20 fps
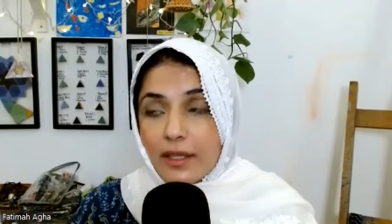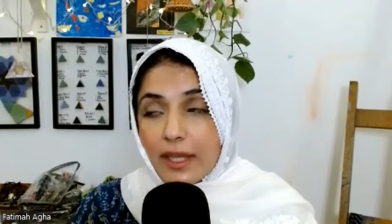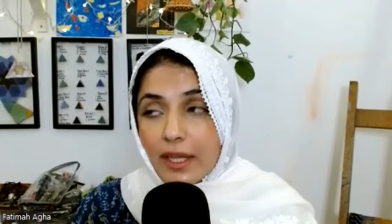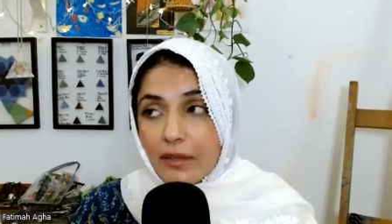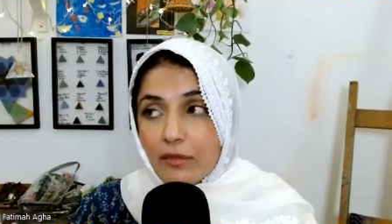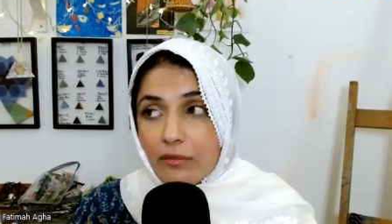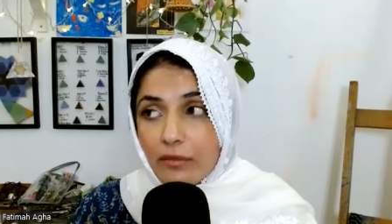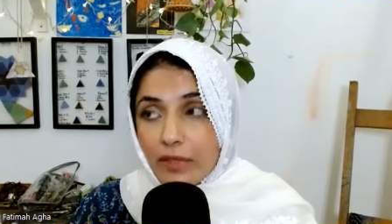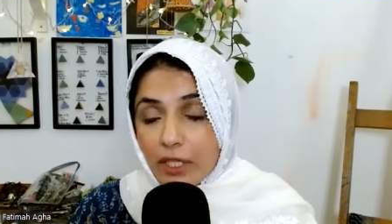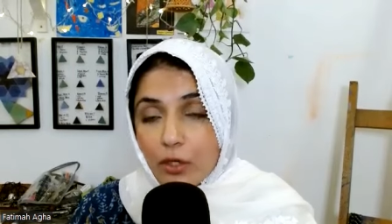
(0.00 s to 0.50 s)

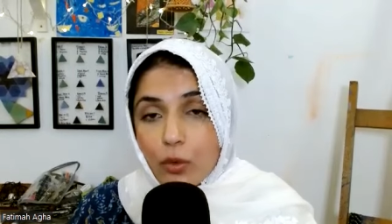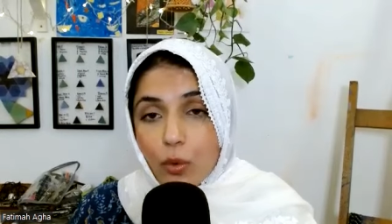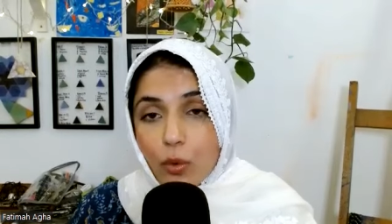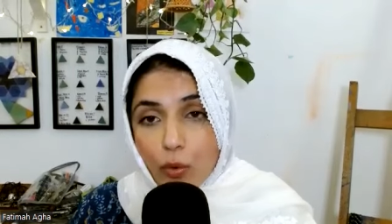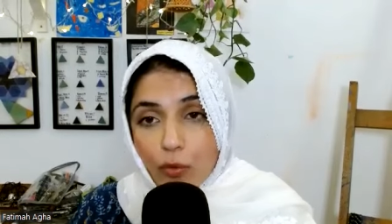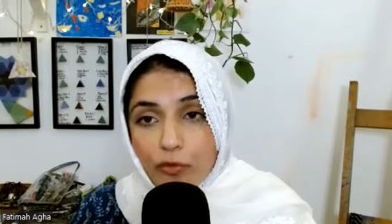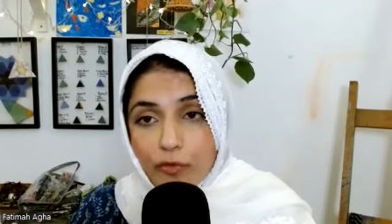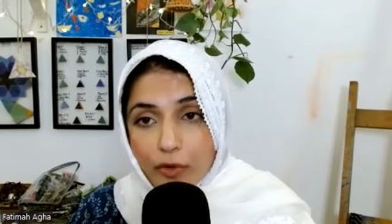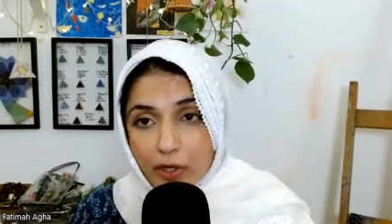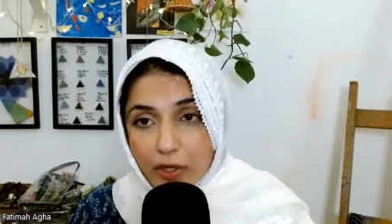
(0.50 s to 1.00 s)
then we
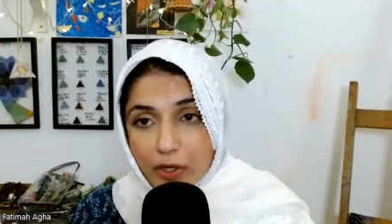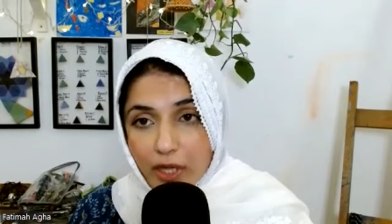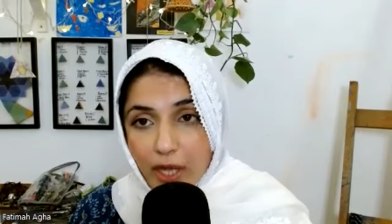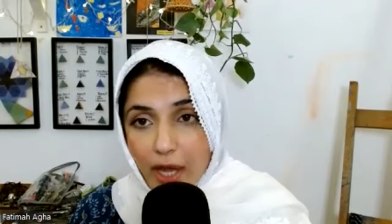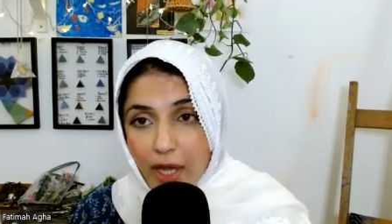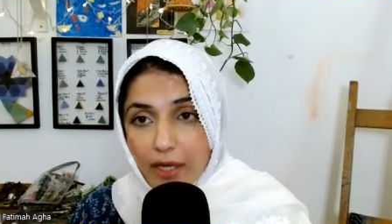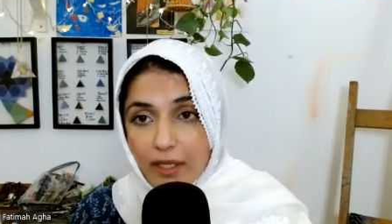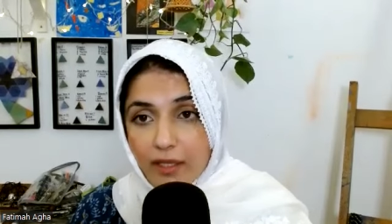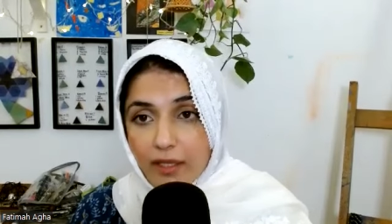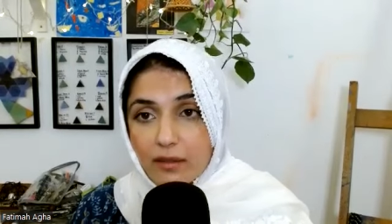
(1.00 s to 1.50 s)
go for
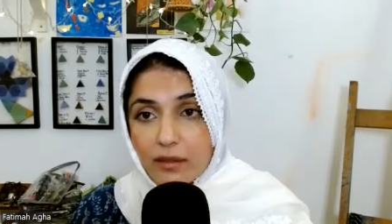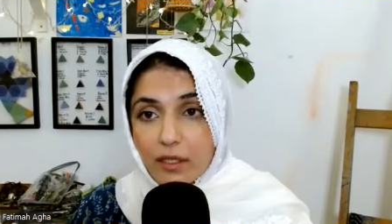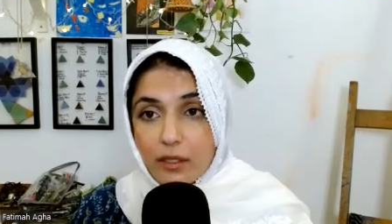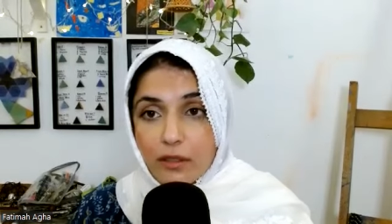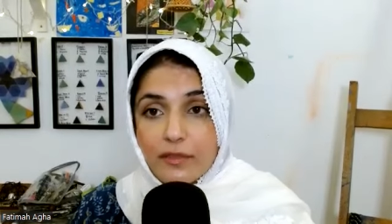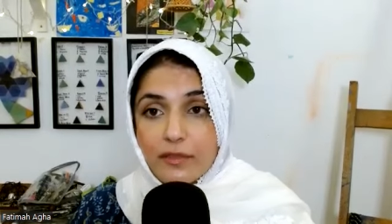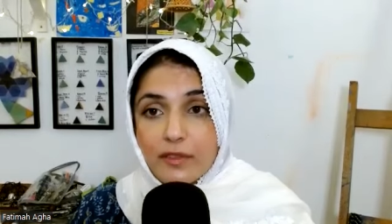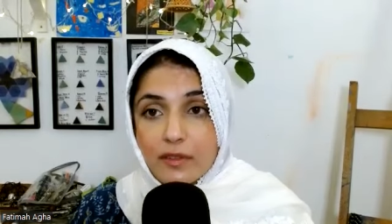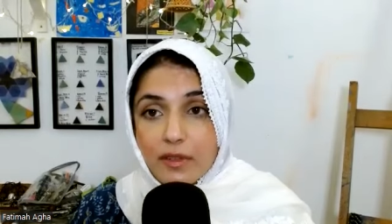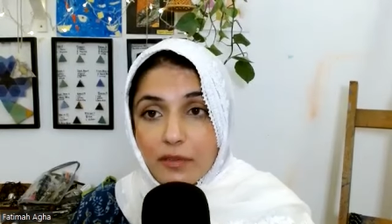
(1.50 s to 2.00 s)
that
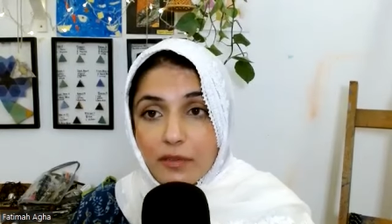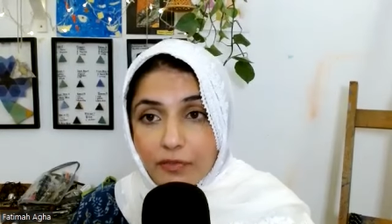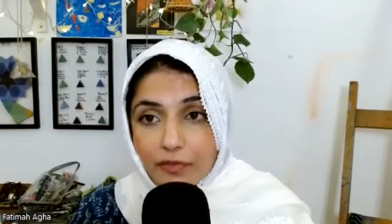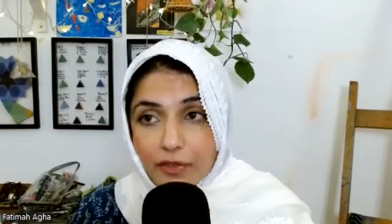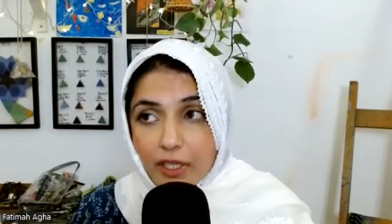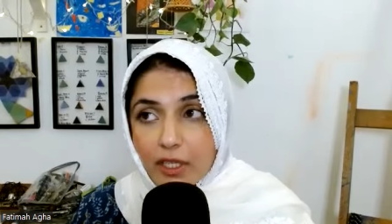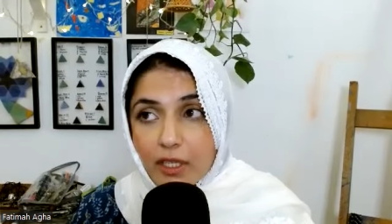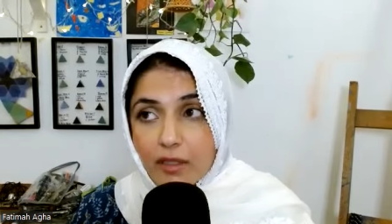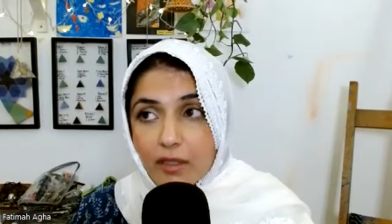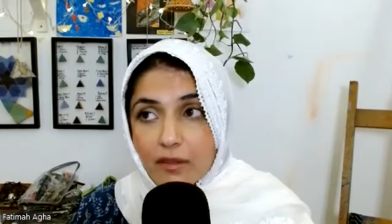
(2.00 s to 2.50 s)
instead of
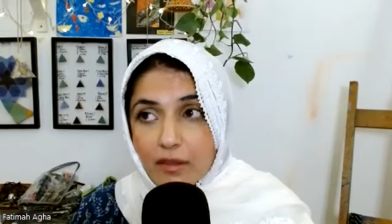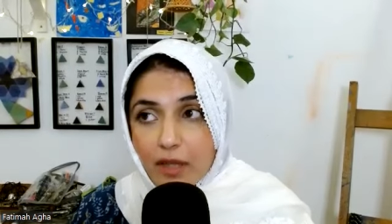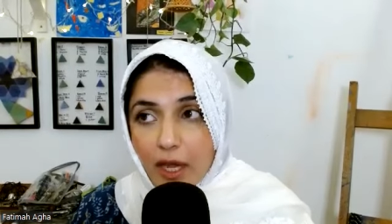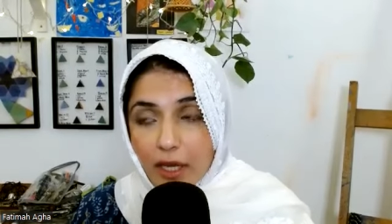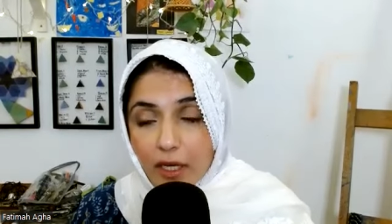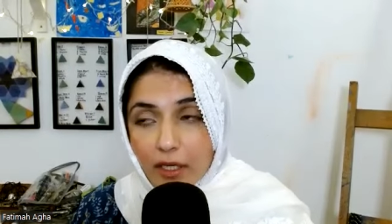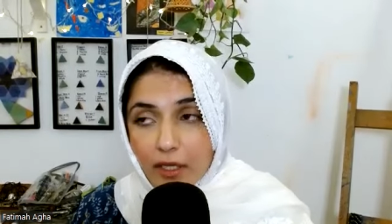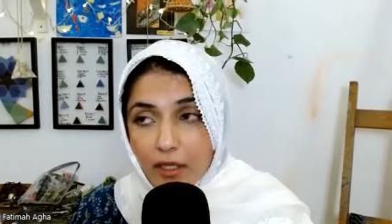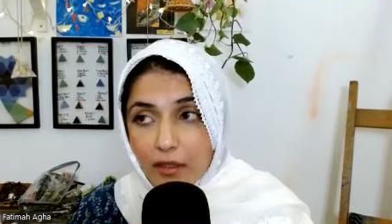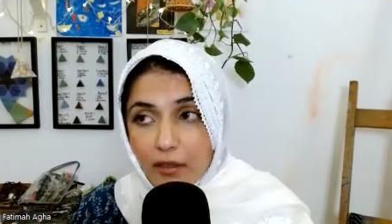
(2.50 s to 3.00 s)
suffering in
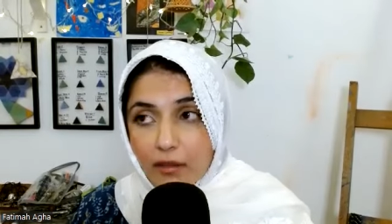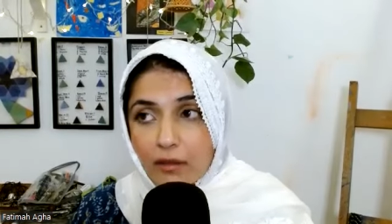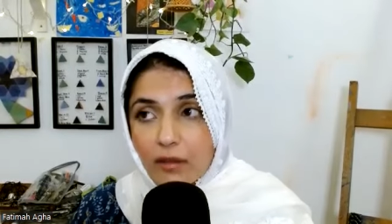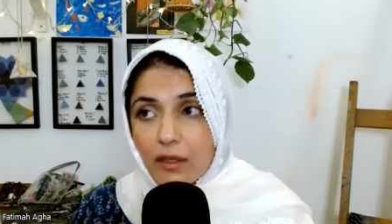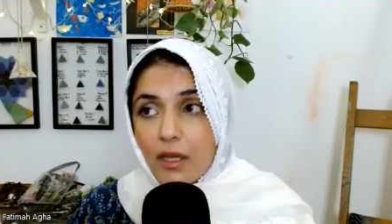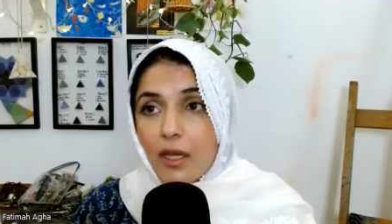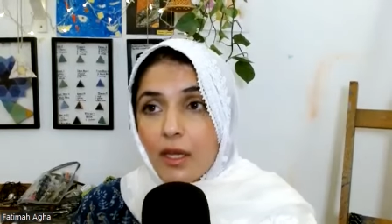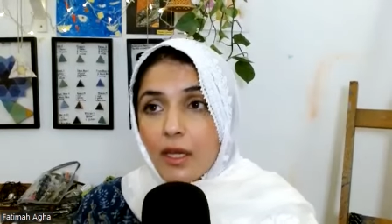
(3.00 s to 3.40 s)
silence